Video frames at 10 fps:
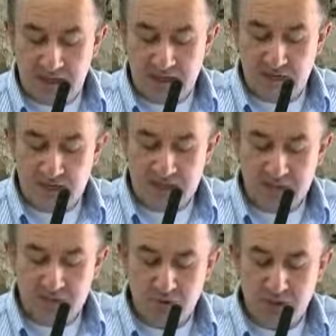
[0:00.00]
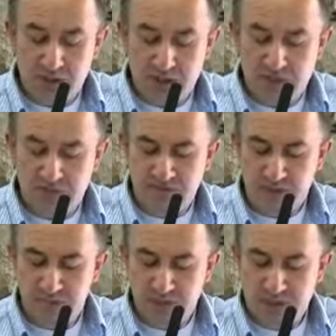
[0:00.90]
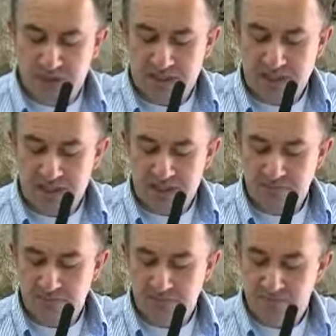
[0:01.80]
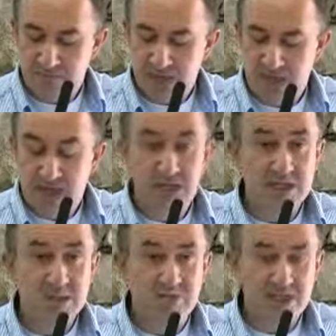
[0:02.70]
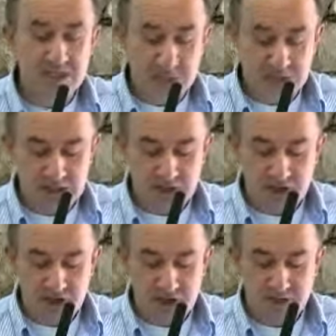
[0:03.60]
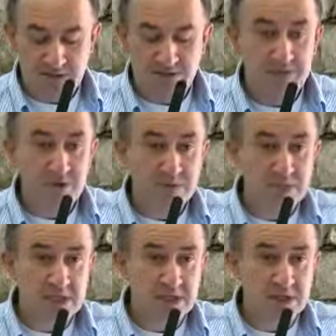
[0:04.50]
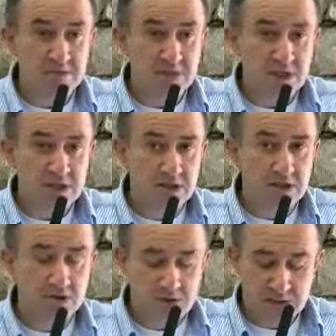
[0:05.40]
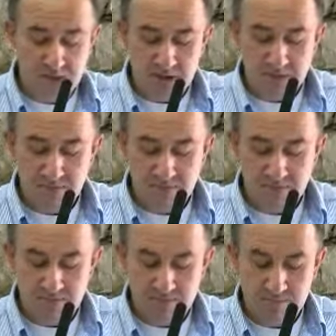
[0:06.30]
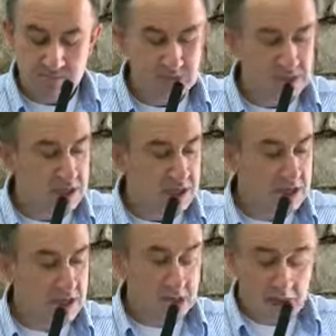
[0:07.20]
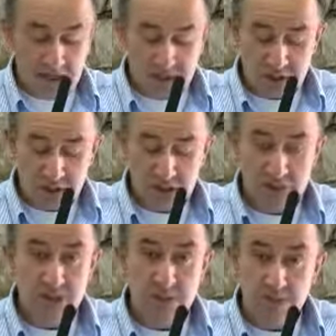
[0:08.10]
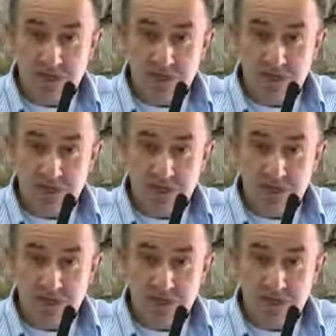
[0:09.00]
for example, through purchases of input to the sector. And this we've estimated at around about 50% of the tourism income. In addition, there's